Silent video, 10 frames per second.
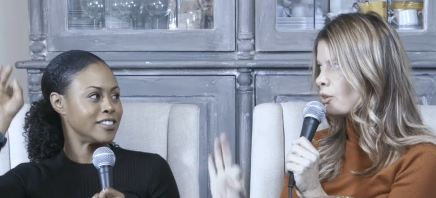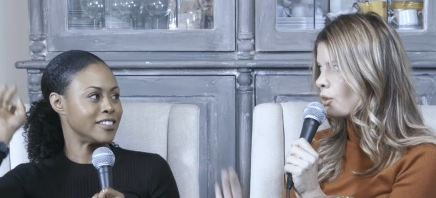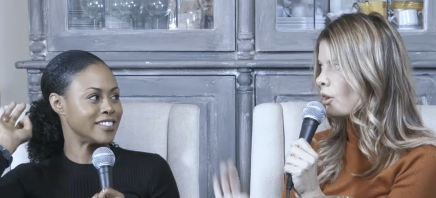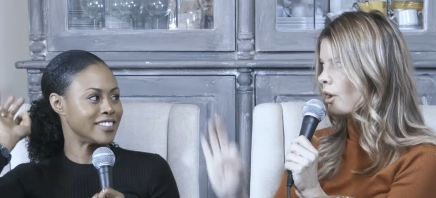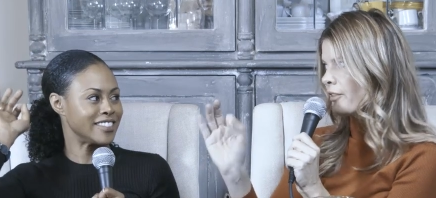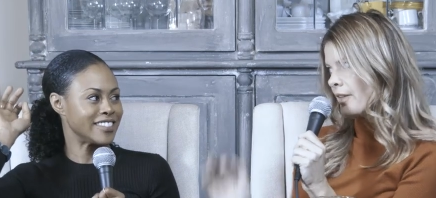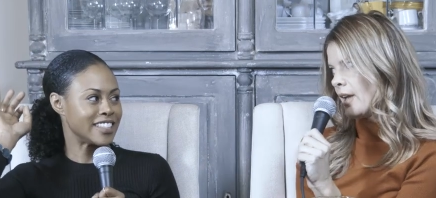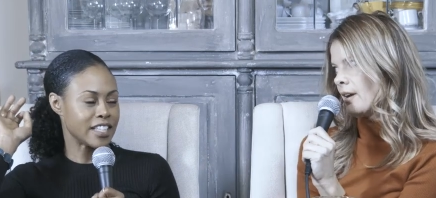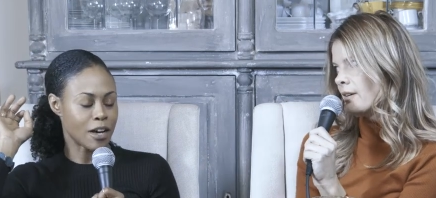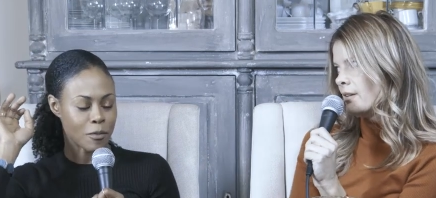Speaker 1: a girl
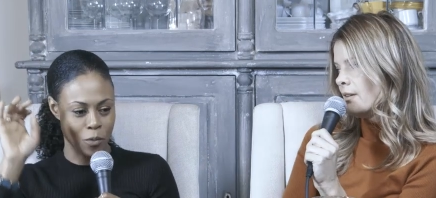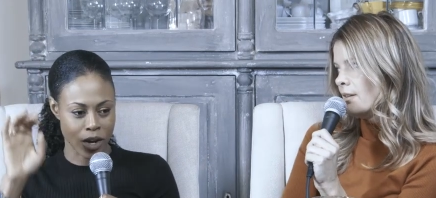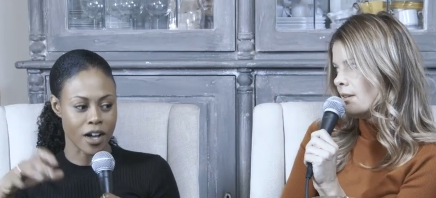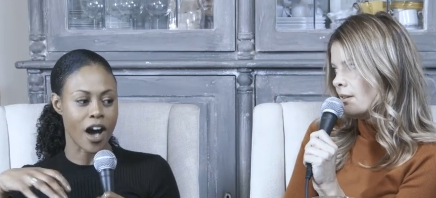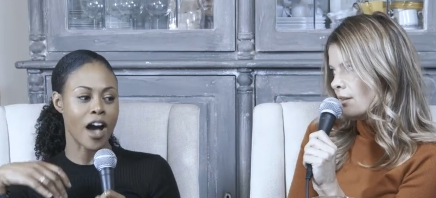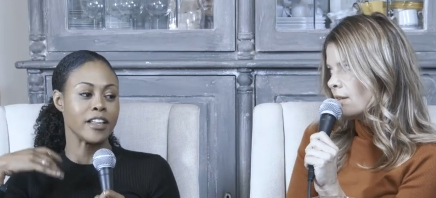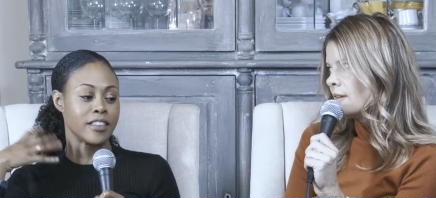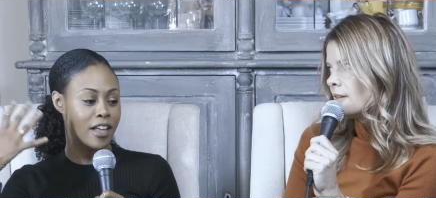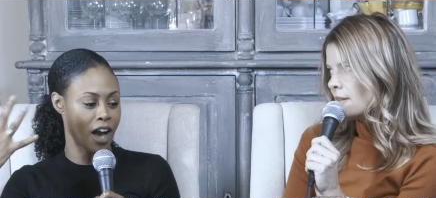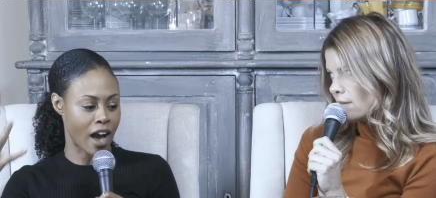thing.
Speaker 2: Well,
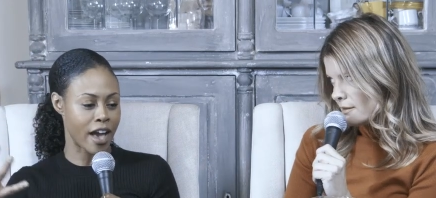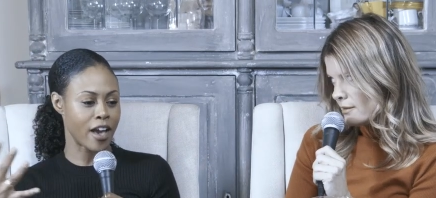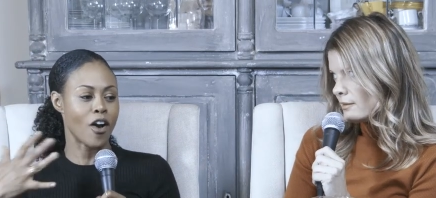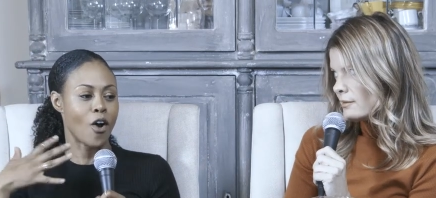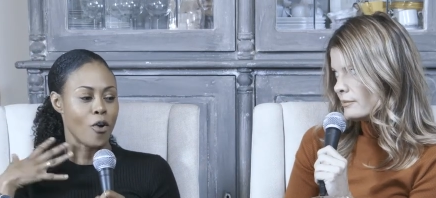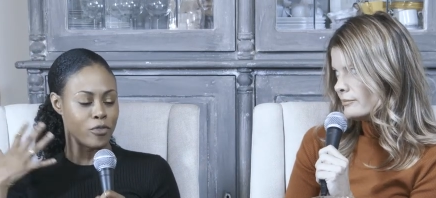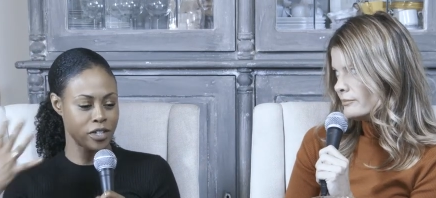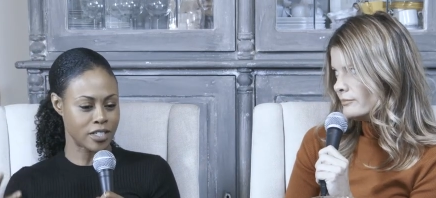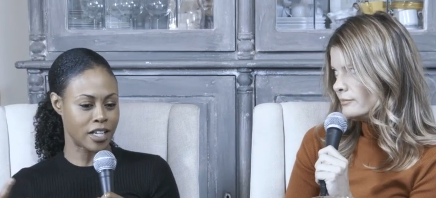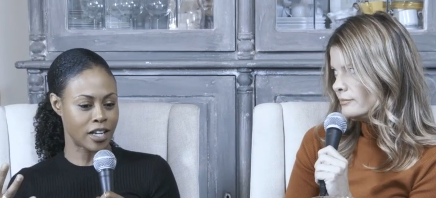I
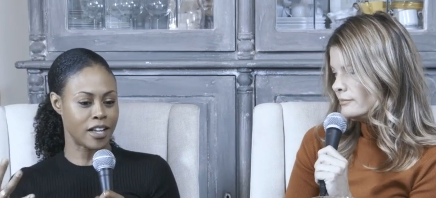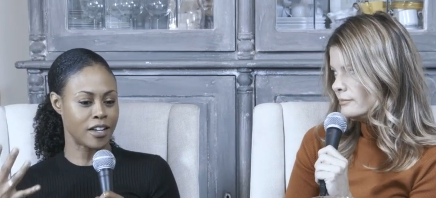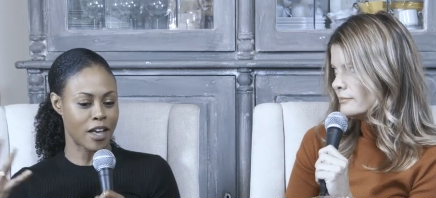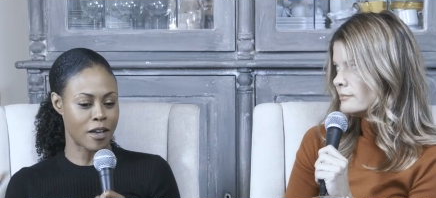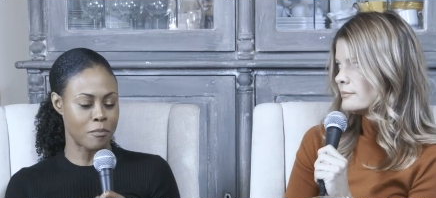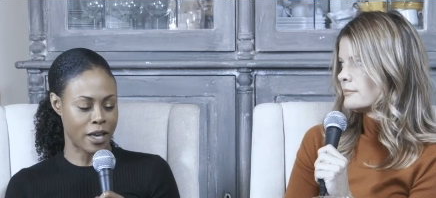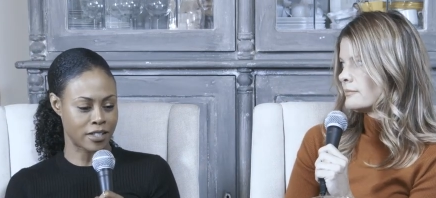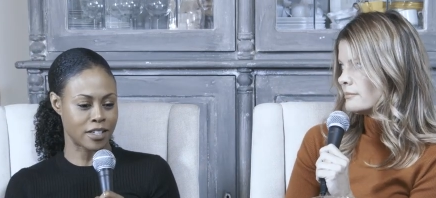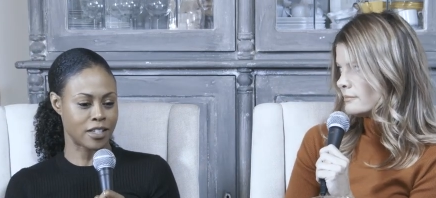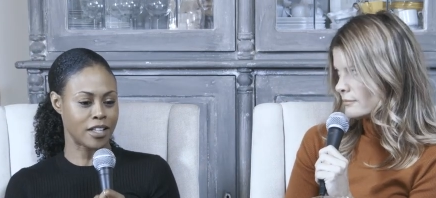overdid it
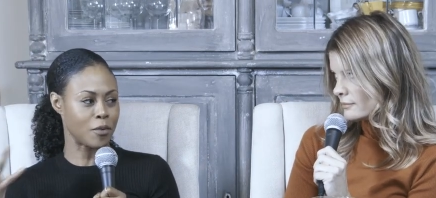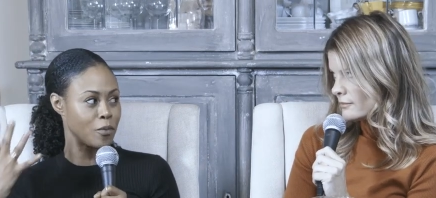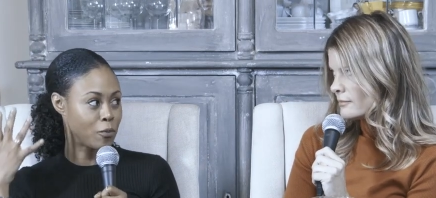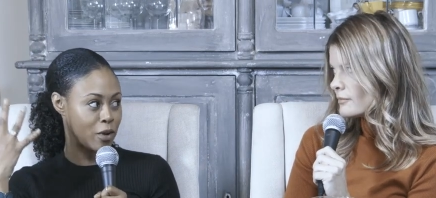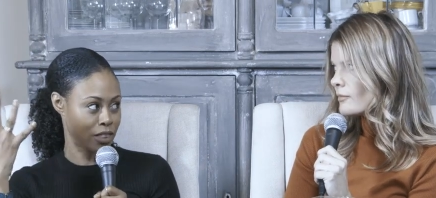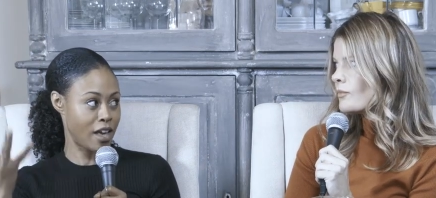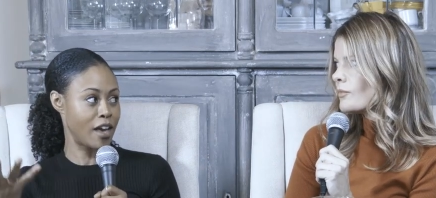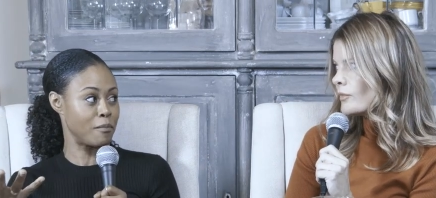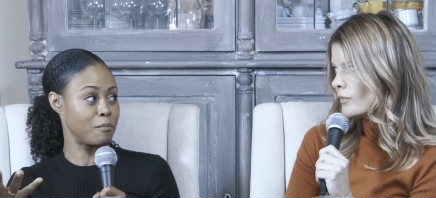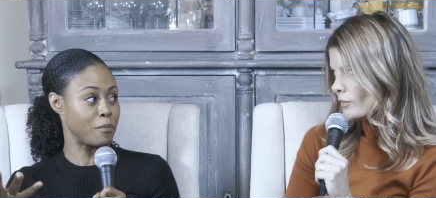basically with
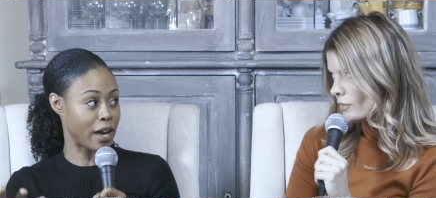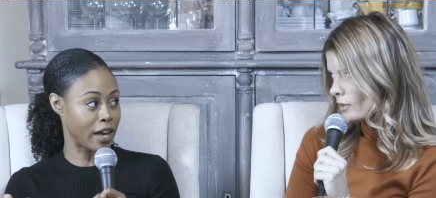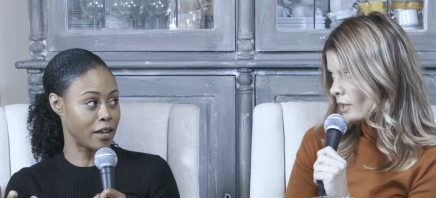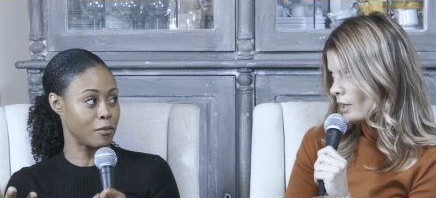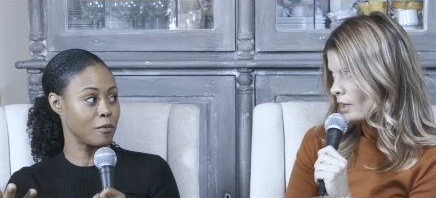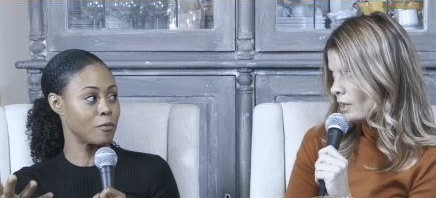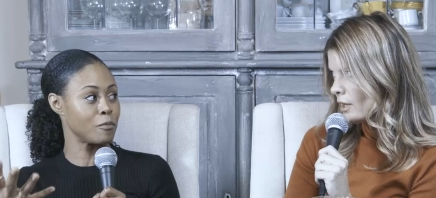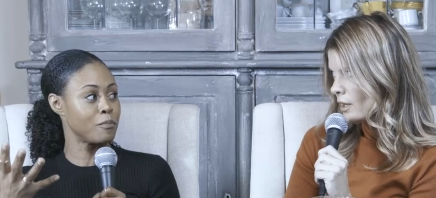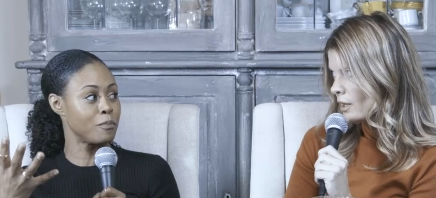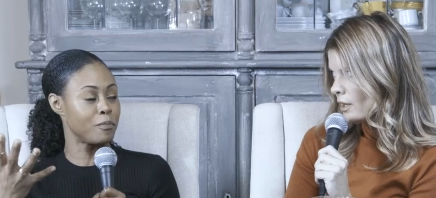him by
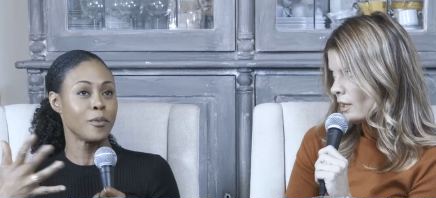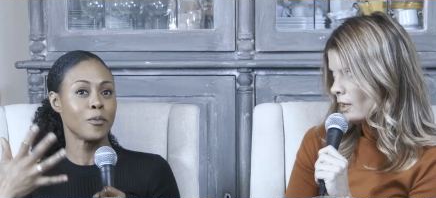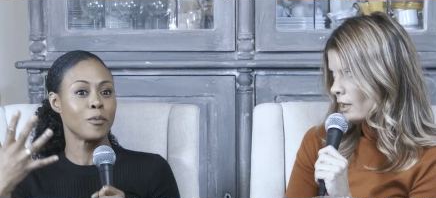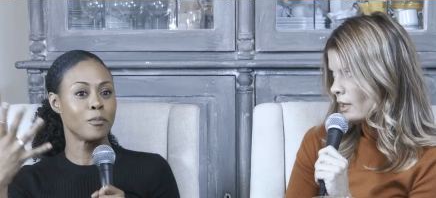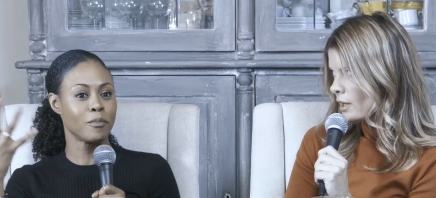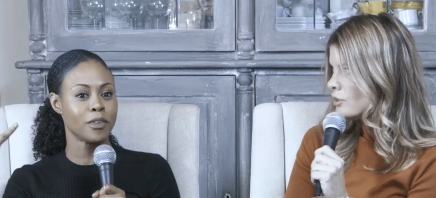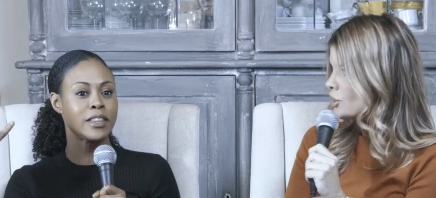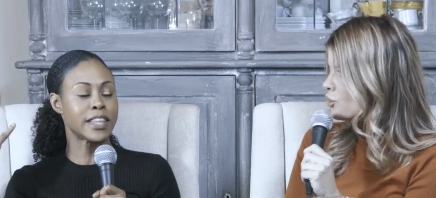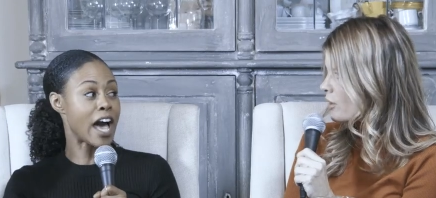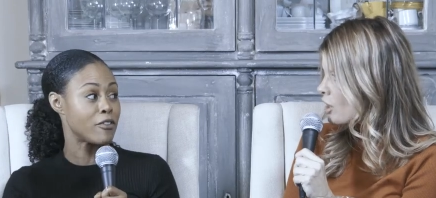did
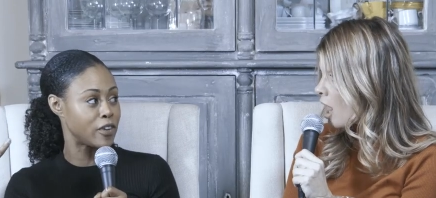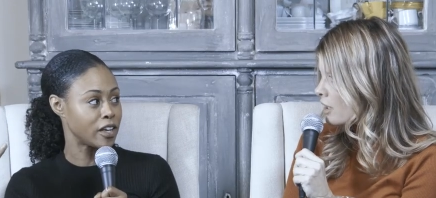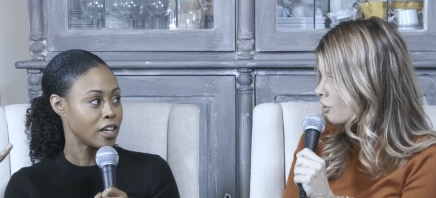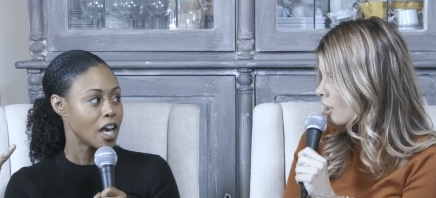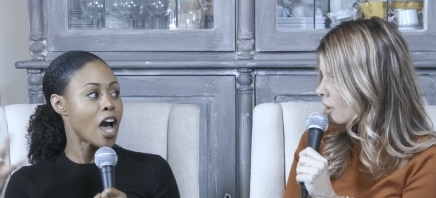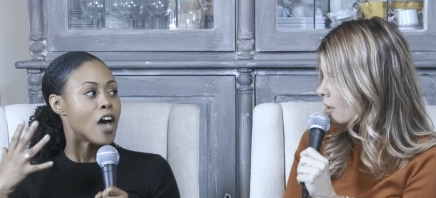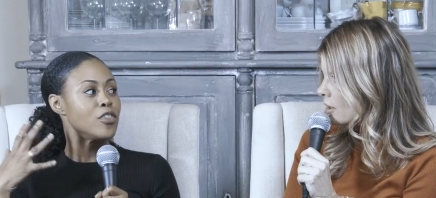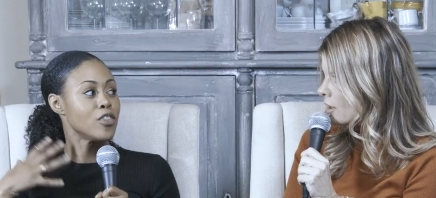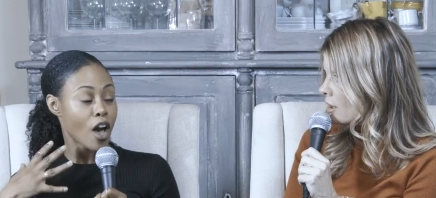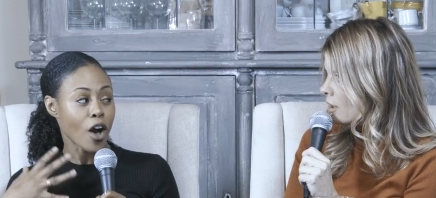you laughing. acknowledge it?
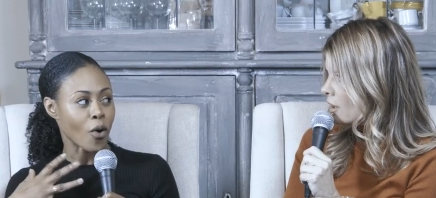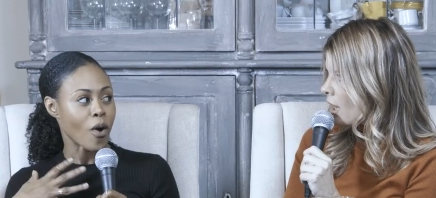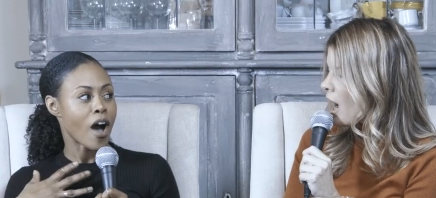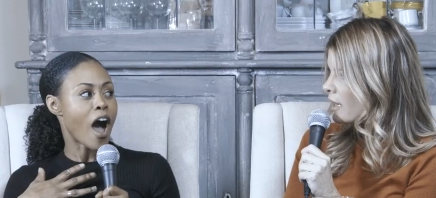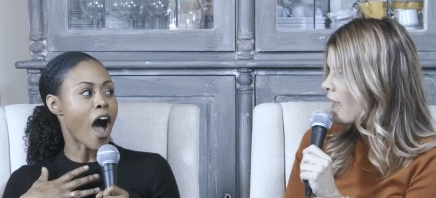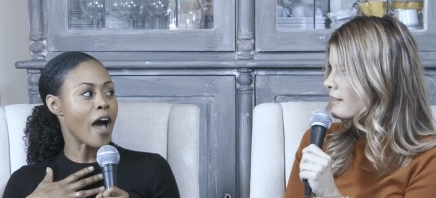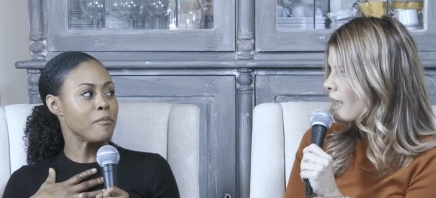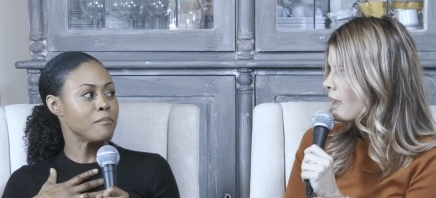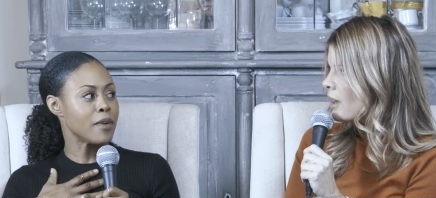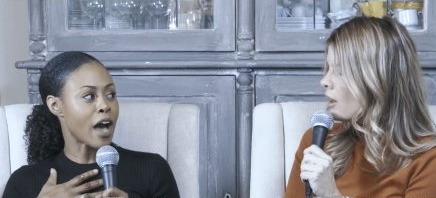No. I like I,
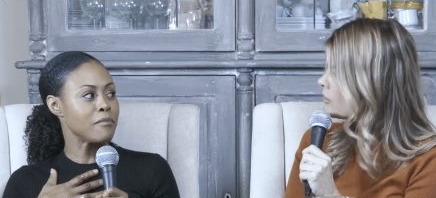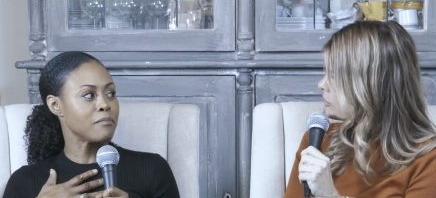that. Oh, I